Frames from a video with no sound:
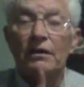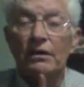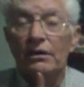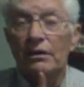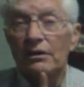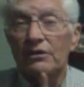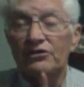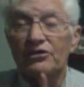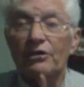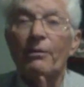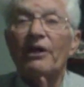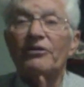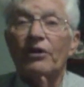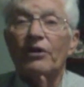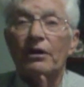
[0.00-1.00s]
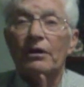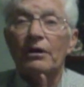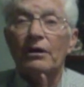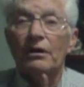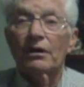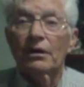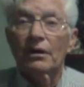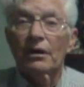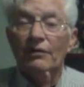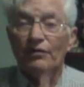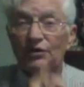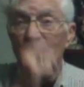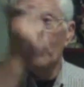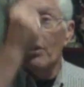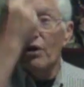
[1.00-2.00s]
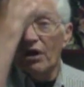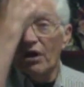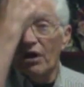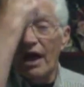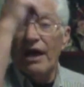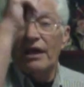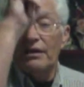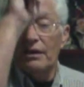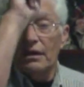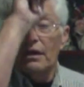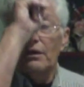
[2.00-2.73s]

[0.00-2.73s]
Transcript: symmetric if we draw a line